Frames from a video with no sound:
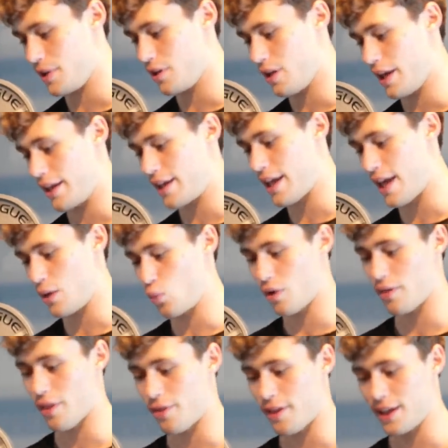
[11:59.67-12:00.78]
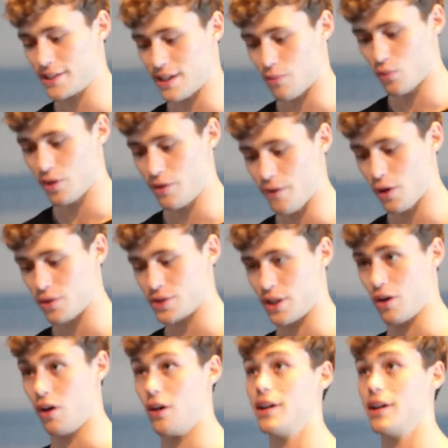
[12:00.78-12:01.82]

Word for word: feel like. And one of the things I'm really focusing